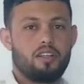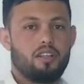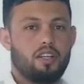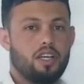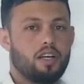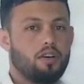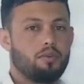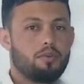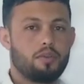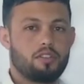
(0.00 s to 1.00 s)
We
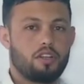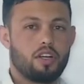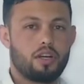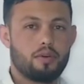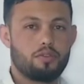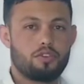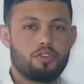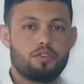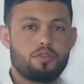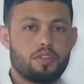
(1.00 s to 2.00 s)
will talk about
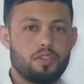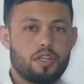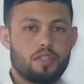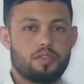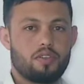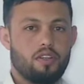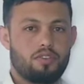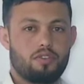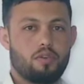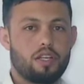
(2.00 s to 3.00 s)
usages,
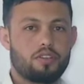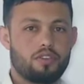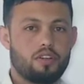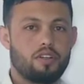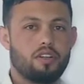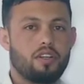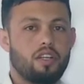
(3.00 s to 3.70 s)
structure,